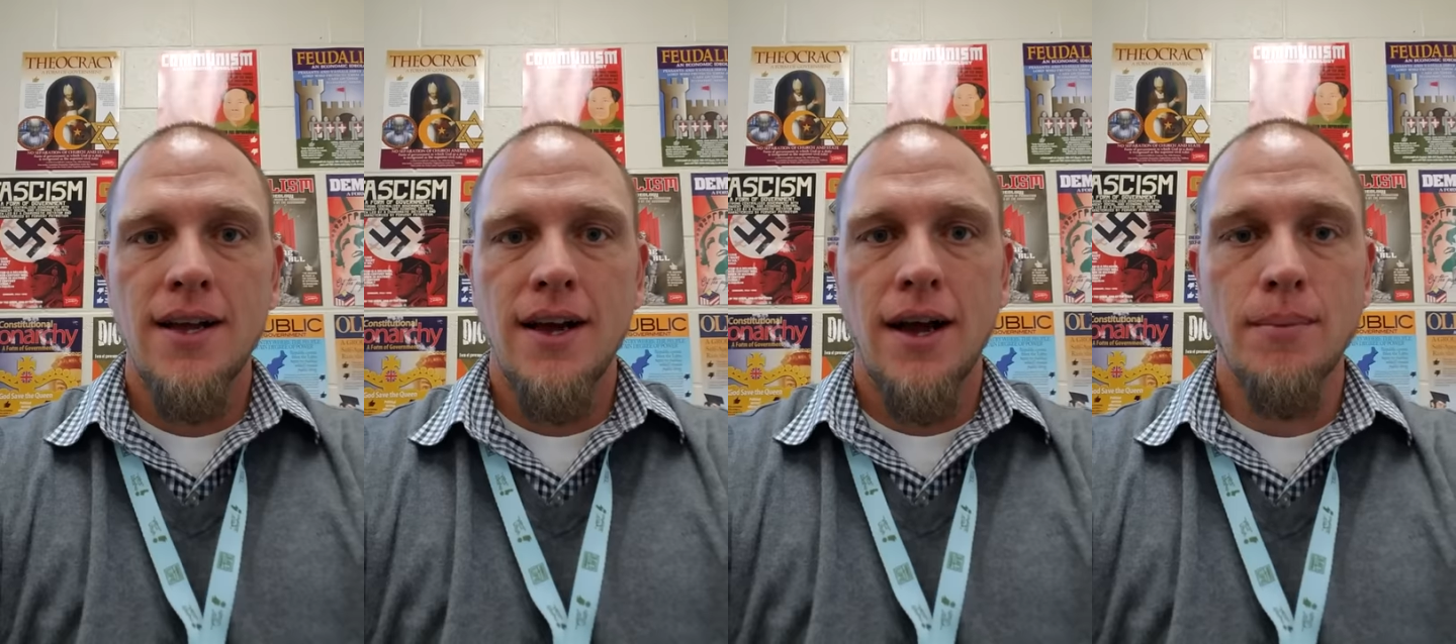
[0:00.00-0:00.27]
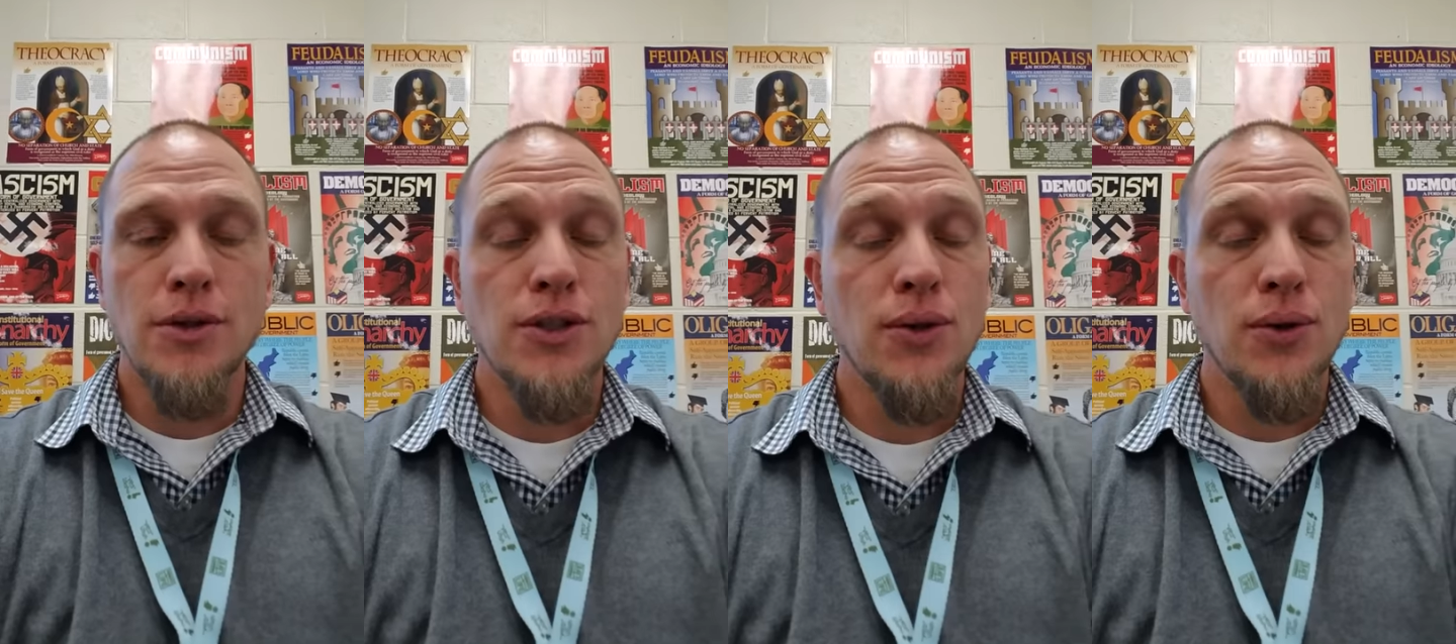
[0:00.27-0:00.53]

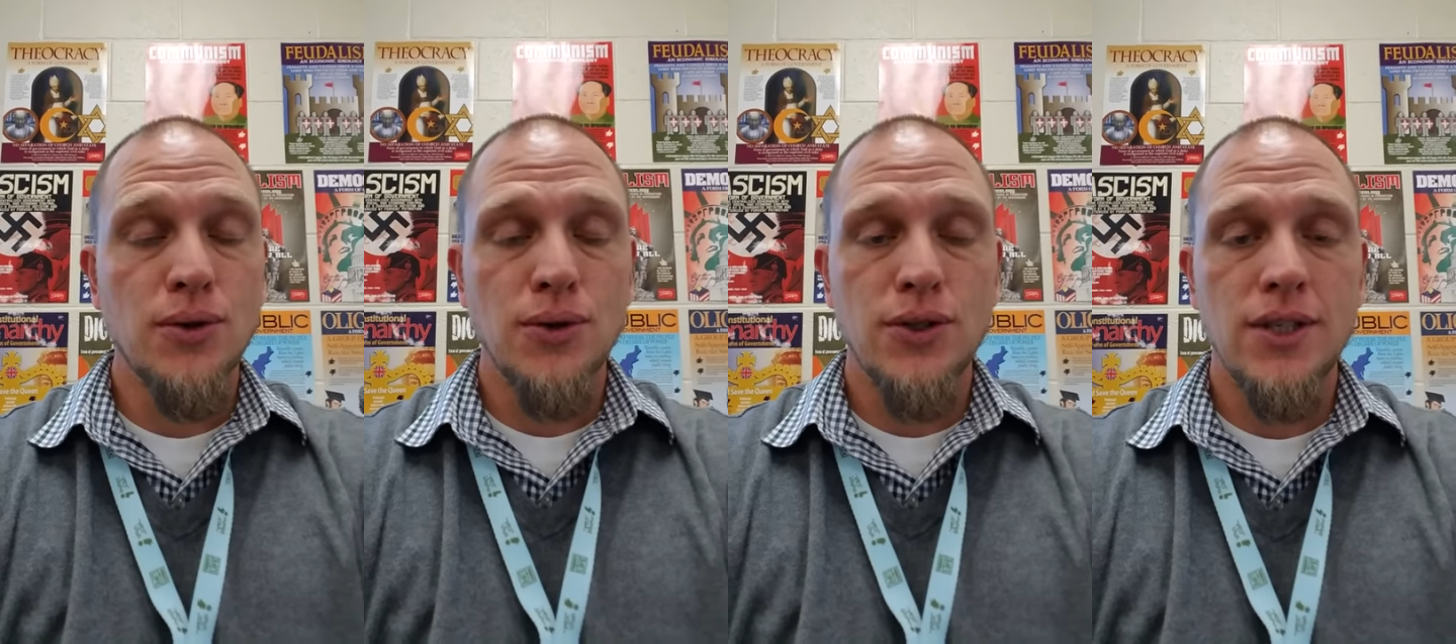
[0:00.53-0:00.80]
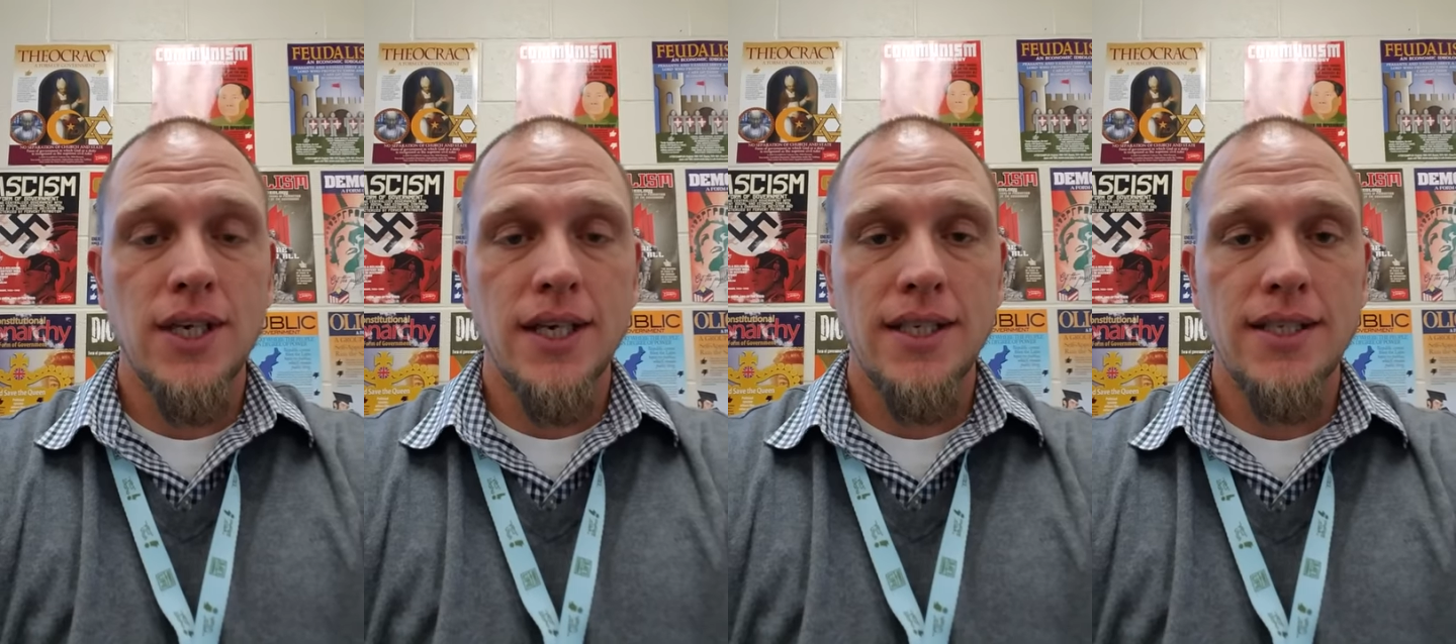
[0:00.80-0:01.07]
I'm a social
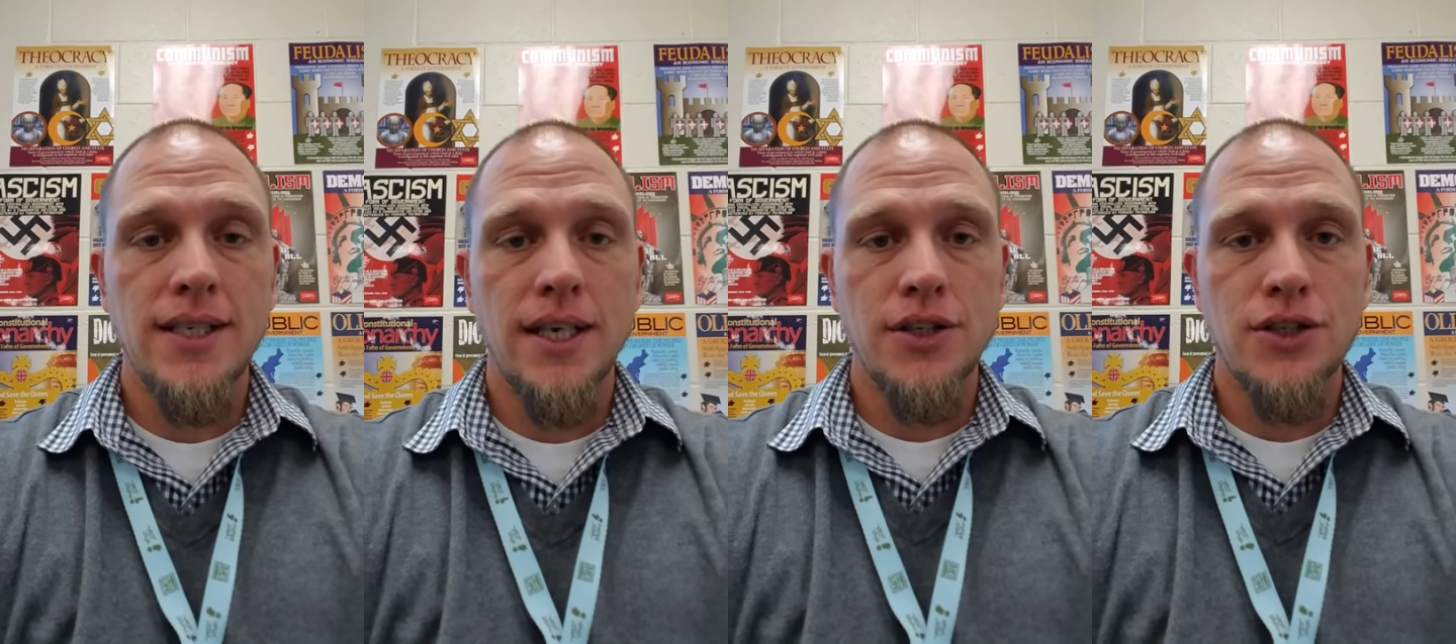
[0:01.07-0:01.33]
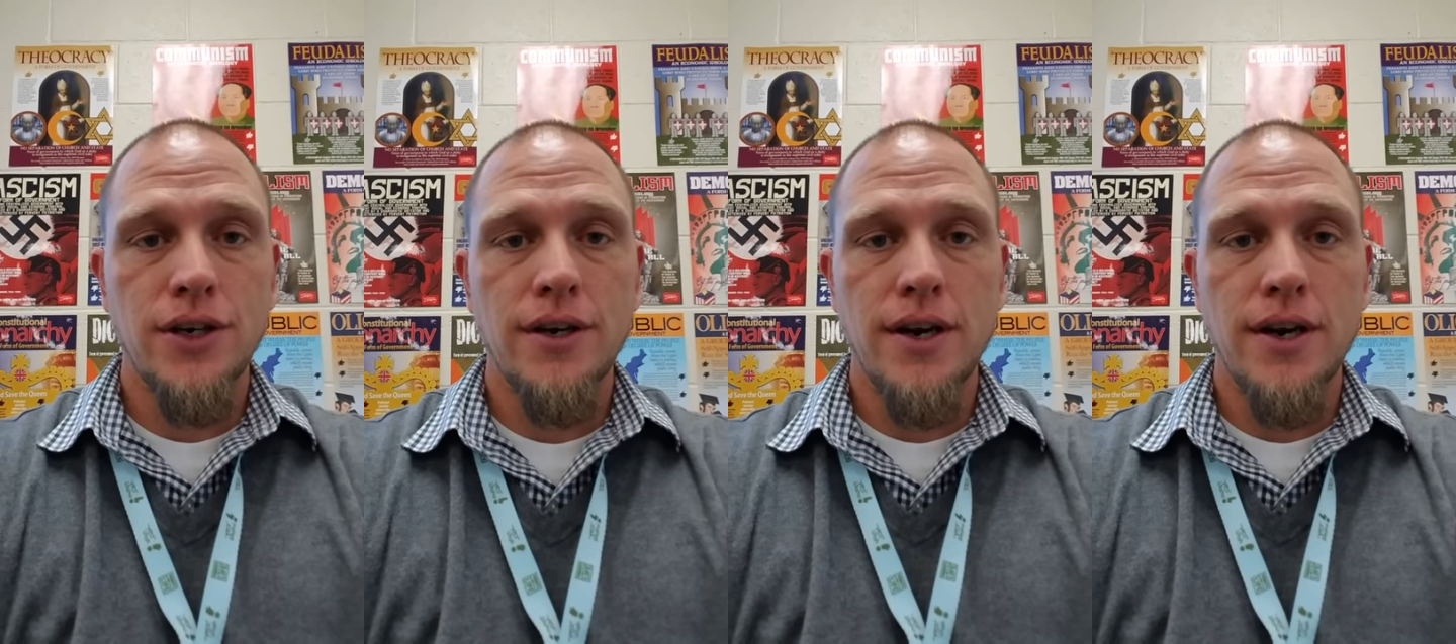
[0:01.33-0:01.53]
studies teacher,